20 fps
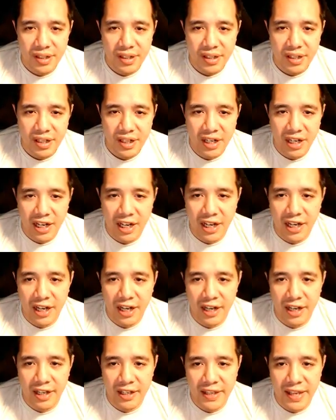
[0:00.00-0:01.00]

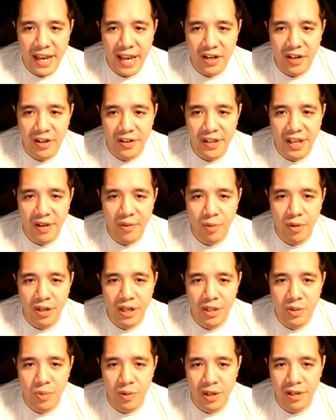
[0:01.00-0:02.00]
attack on that one
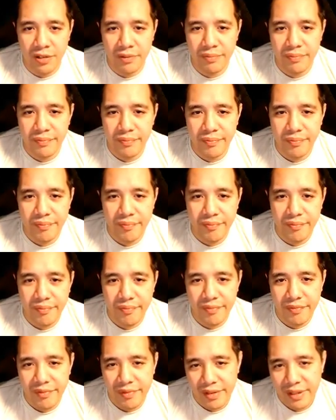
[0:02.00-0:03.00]
as well.
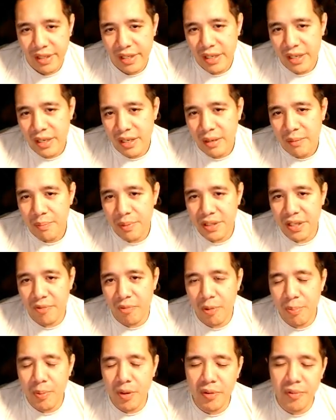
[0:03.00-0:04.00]
But then
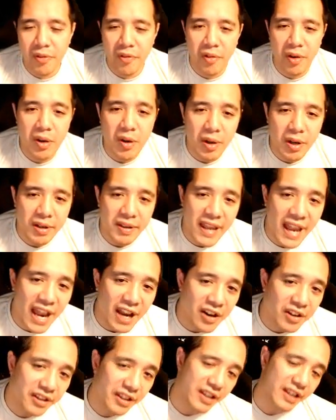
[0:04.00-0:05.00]
if we put attack
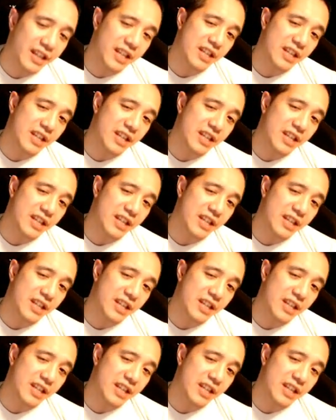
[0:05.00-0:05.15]
on there, he's